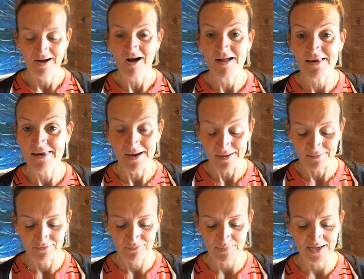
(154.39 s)
I
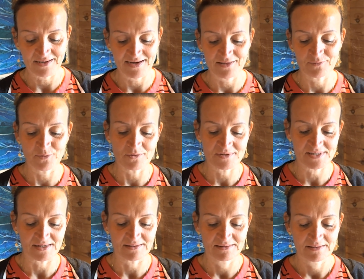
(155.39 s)
love being near the
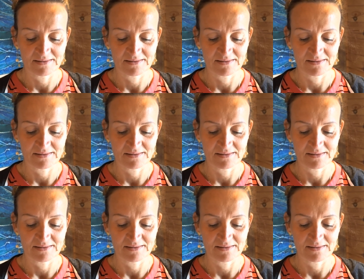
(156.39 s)
water.